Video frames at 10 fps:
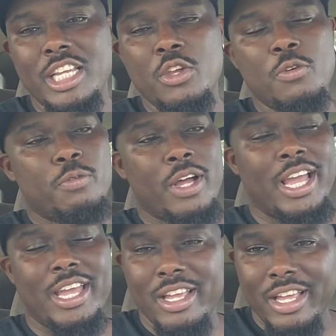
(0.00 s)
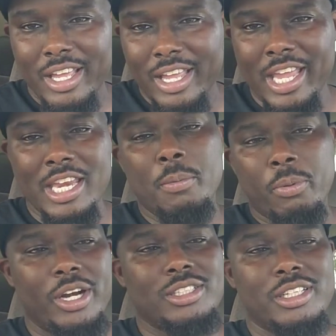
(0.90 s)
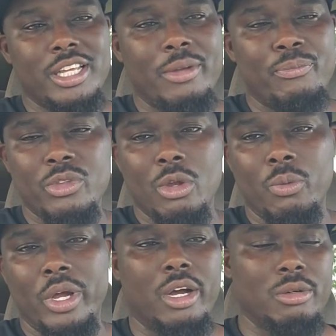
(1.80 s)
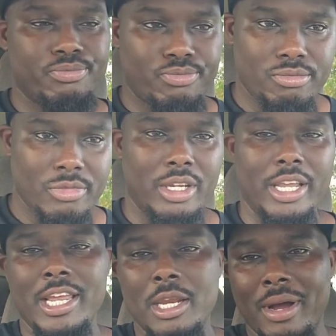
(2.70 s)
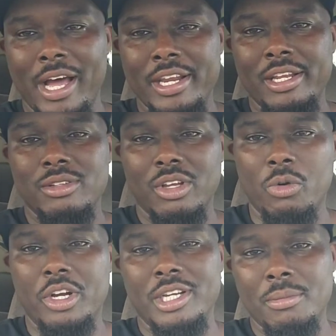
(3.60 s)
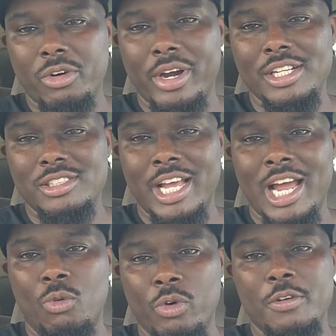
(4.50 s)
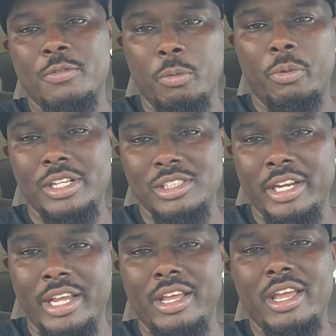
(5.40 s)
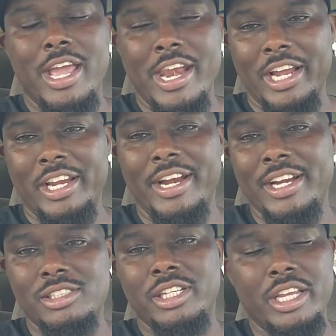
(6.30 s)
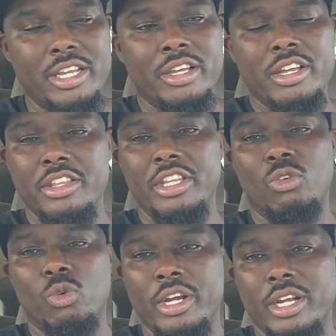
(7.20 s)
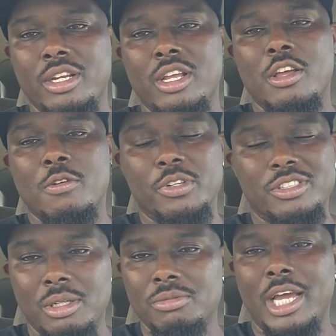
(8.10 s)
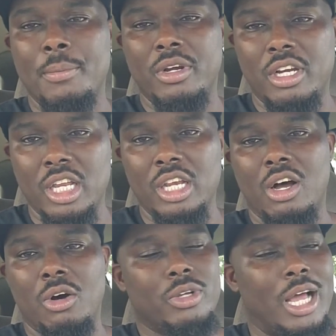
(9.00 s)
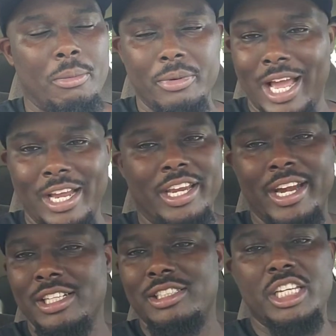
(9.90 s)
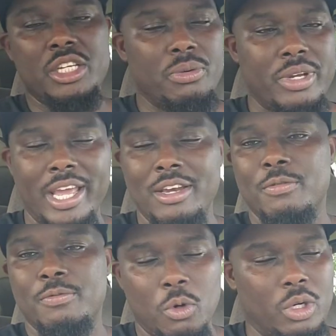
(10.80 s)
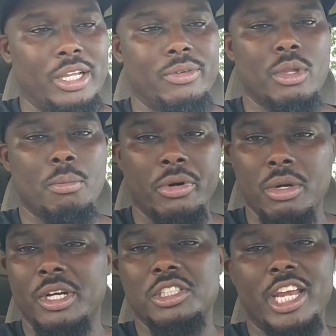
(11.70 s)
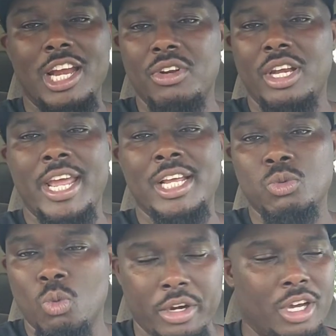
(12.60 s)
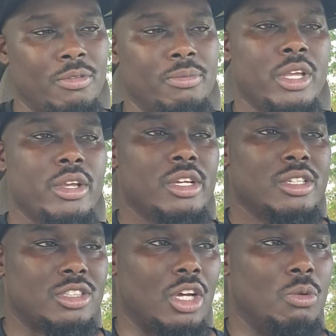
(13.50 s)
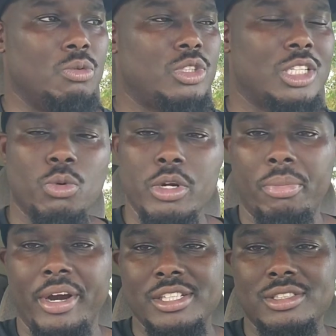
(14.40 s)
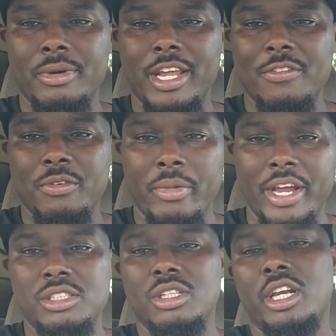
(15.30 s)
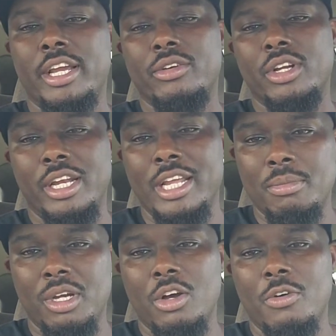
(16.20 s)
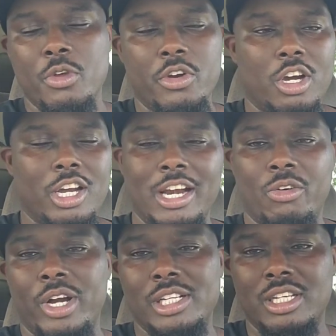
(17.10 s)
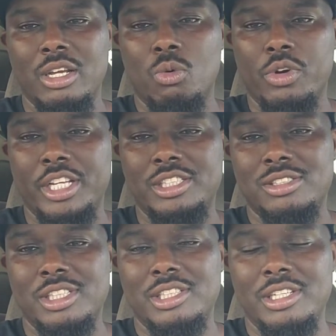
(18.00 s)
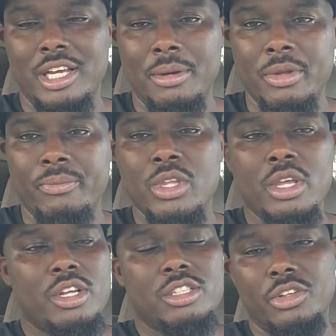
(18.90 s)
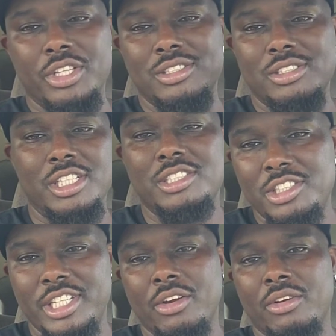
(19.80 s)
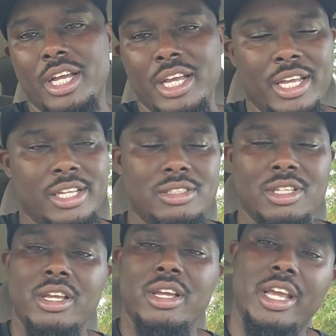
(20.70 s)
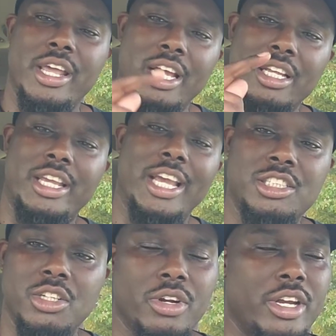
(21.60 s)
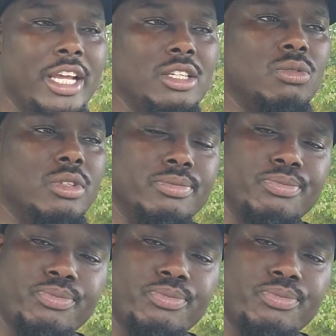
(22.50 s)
you find any president, well, anybody on the Democratic side running for president, and I guarantee they're running for some type of gun law. I'm, i guarantee you that fully. Pretty much every last one of them. So just want to bring you some of the information. Click on the link below if you're a North Carolina resident, want to get your CCW. So this is DC Channel Guns, and I catch you on the next one.